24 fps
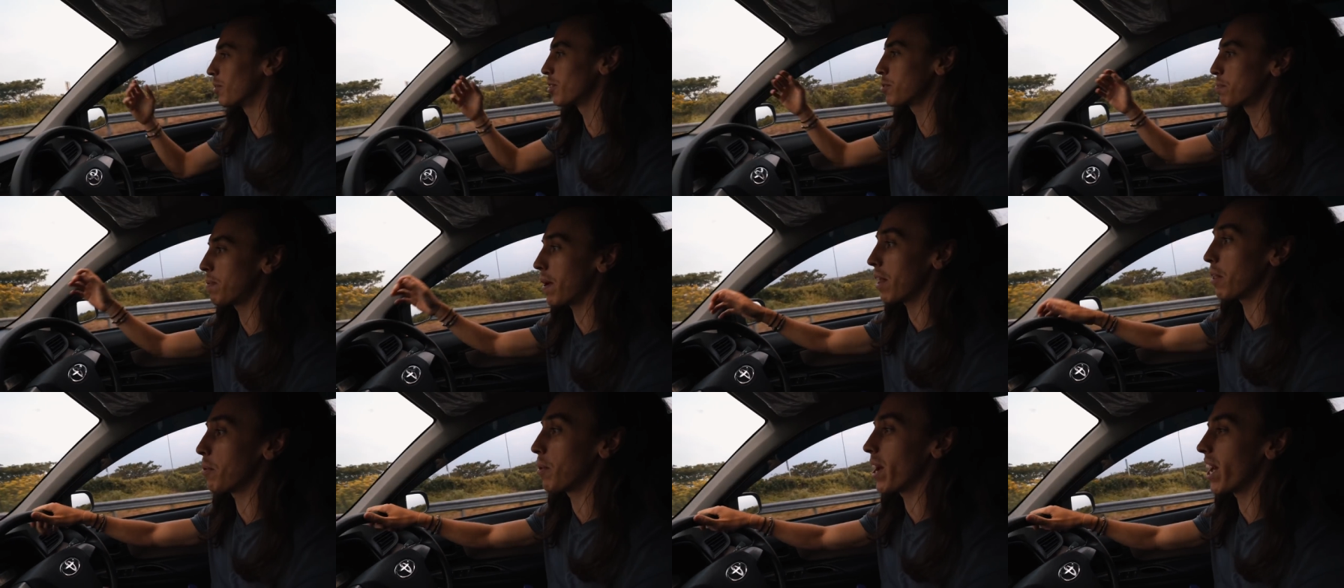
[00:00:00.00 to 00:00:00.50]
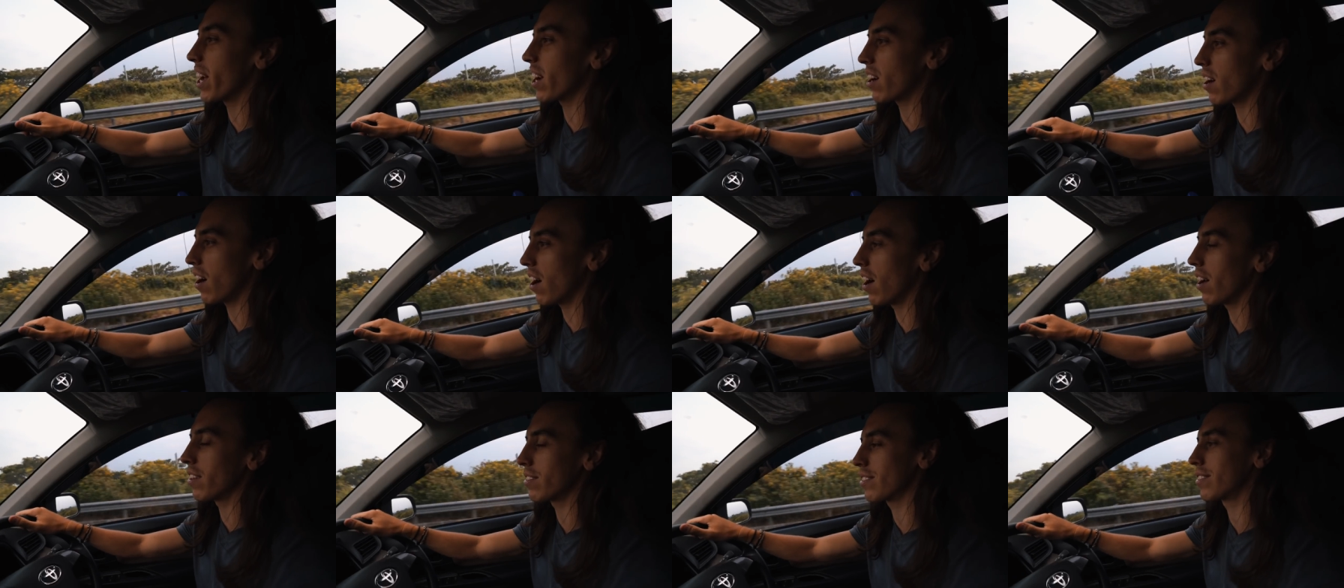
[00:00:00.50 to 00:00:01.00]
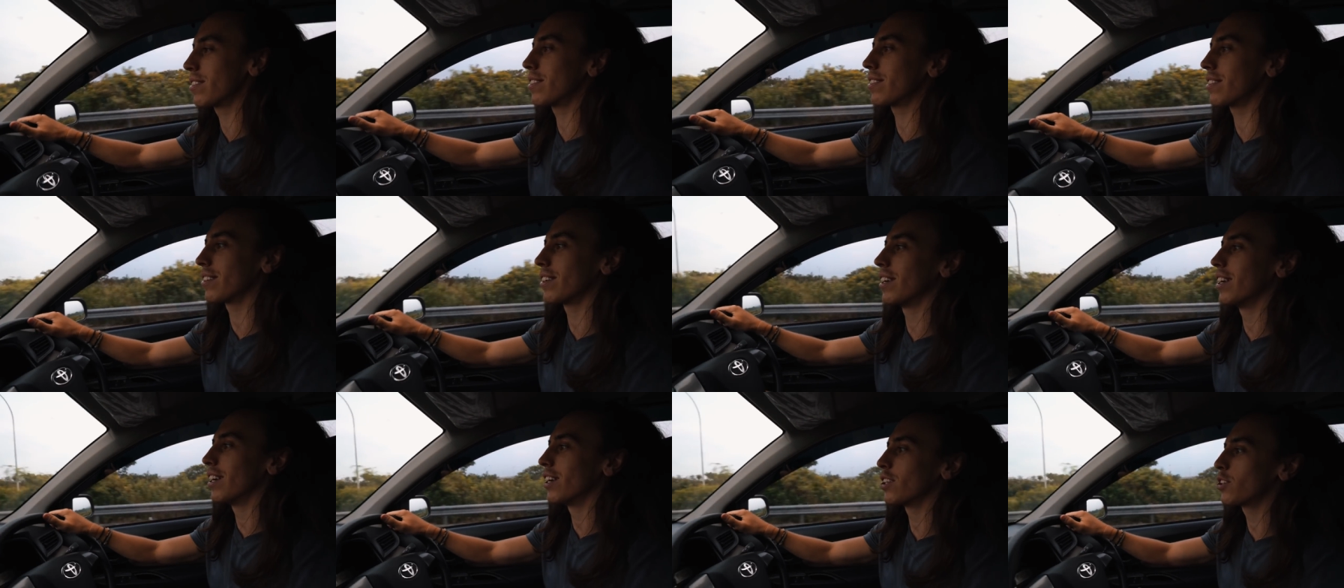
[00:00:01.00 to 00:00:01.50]
which by the way, it
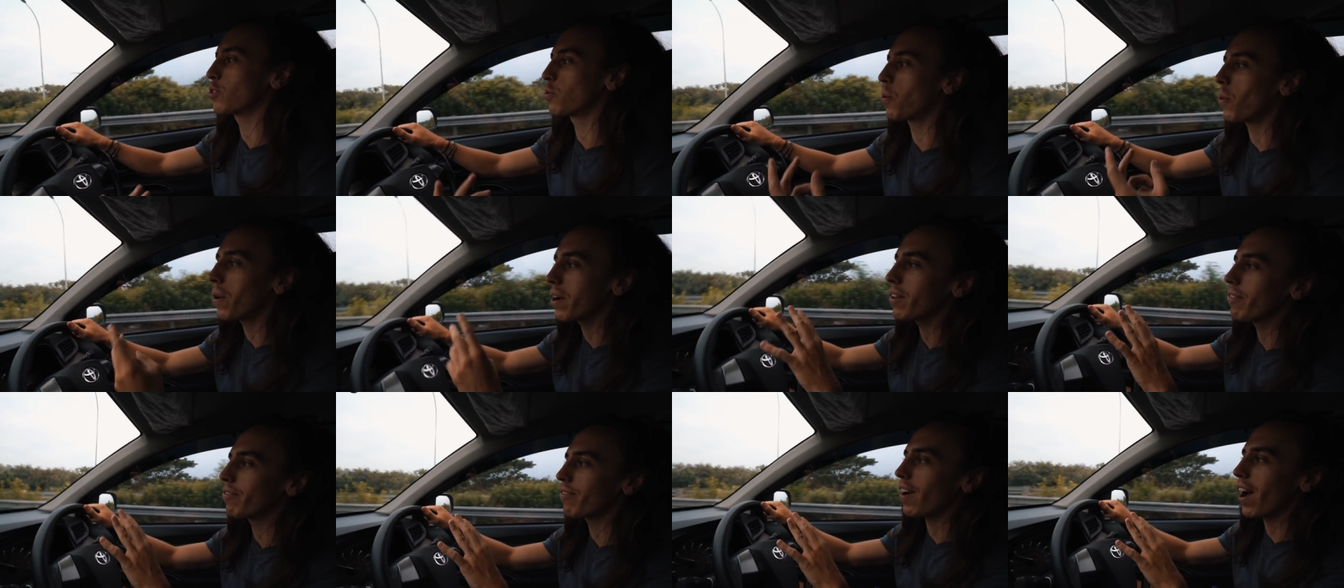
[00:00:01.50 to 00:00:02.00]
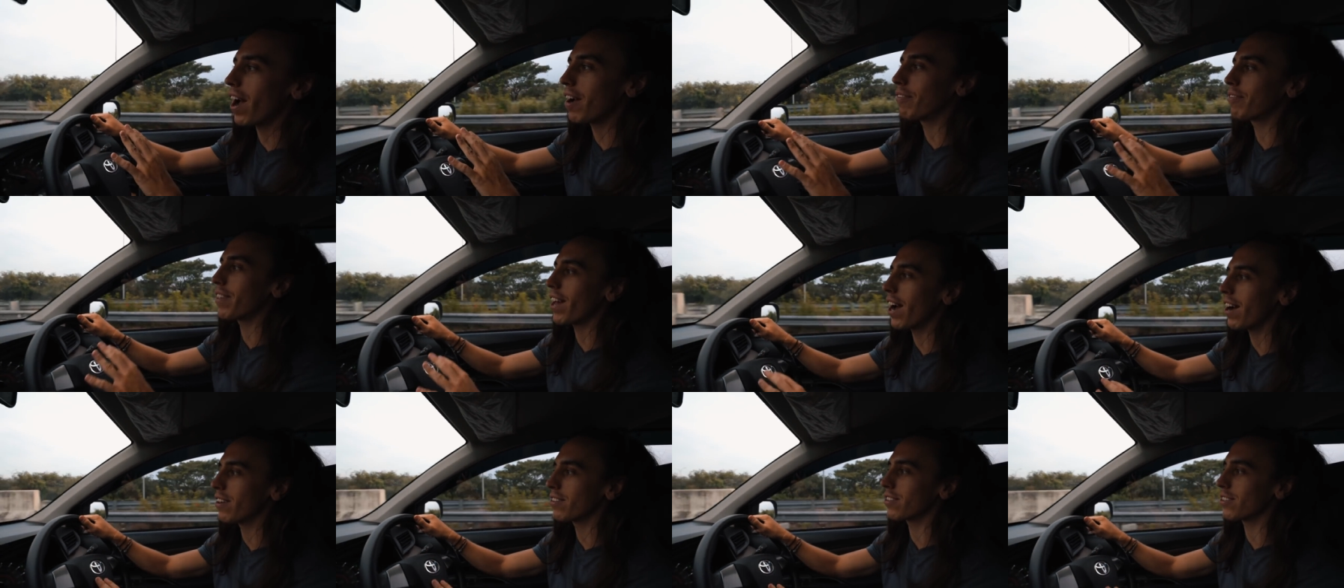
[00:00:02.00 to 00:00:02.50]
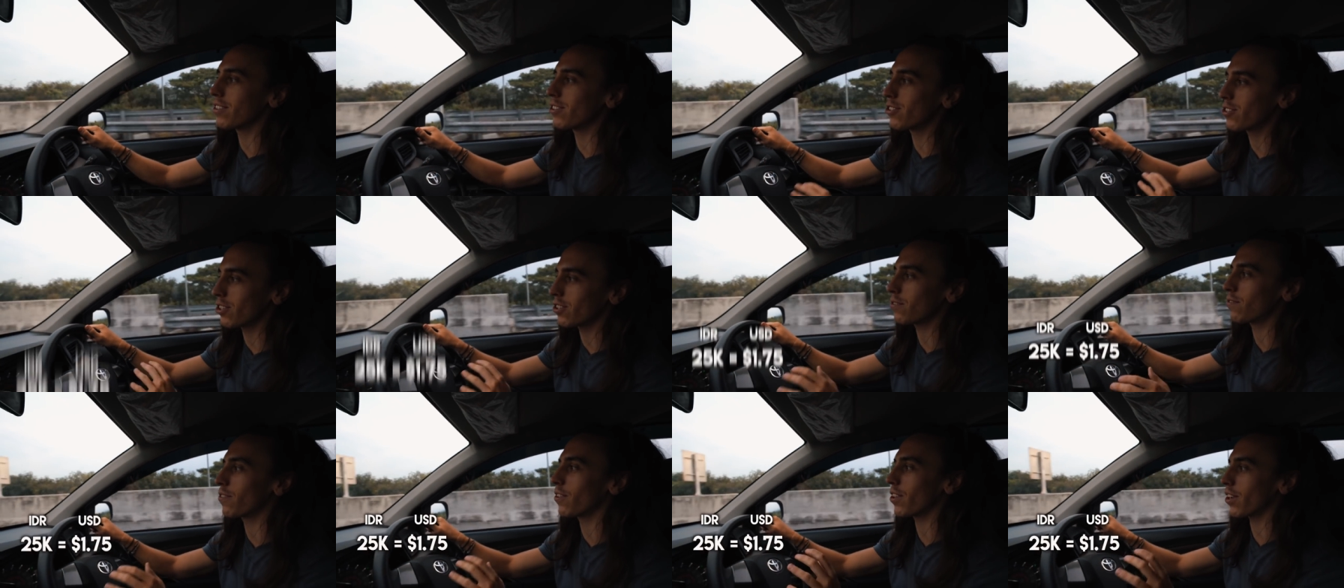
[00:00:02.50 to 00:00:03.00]
costs 25,000
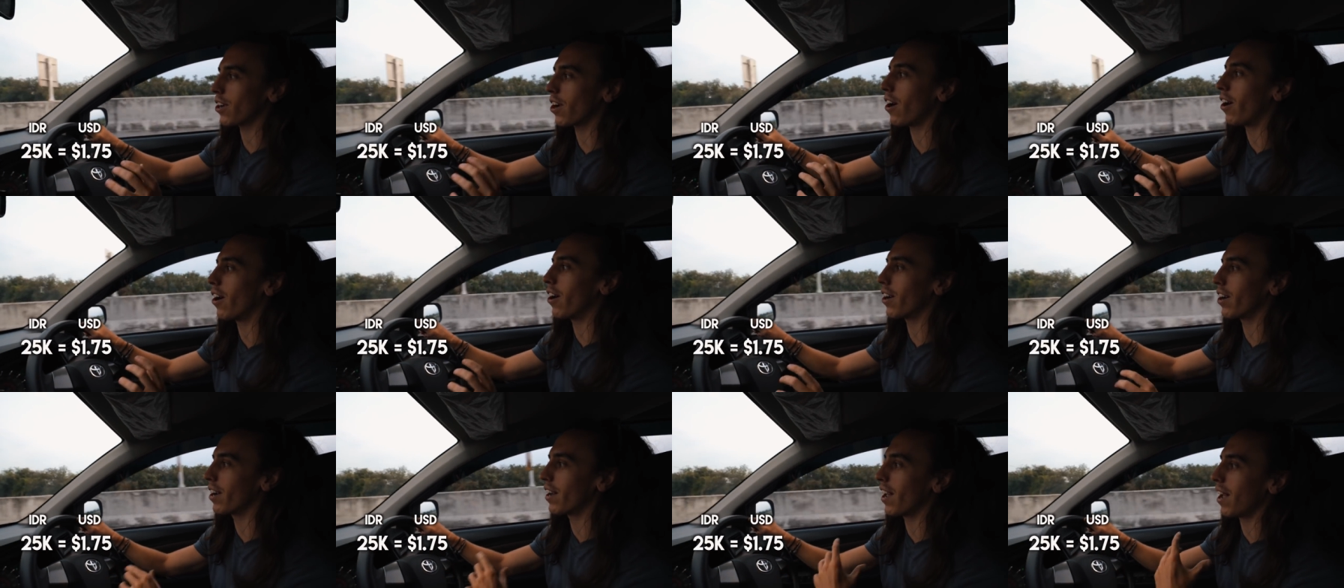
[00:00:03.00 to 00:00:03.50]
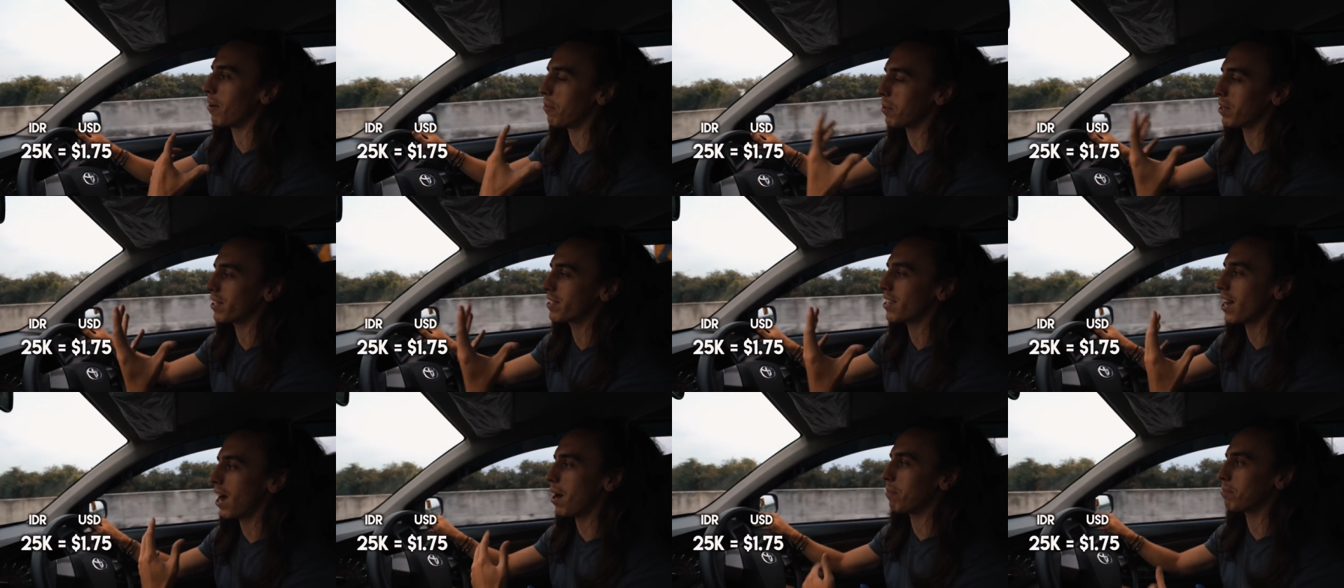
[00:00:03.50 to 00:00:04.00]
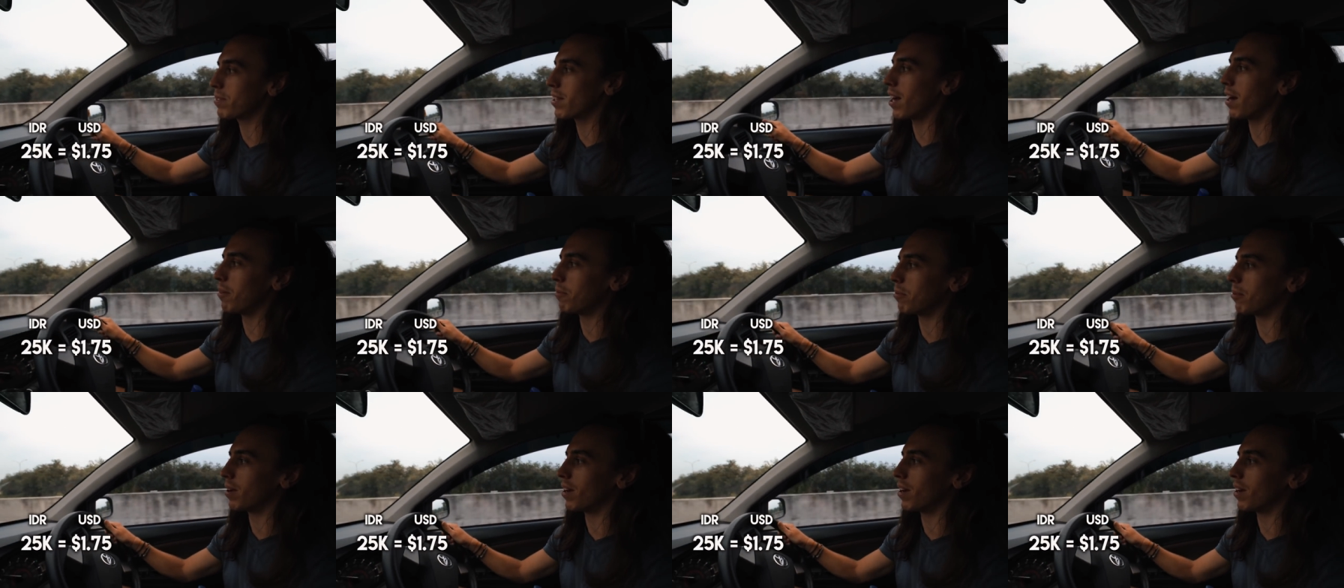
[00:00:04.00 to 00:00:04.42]
just for the card and we topped up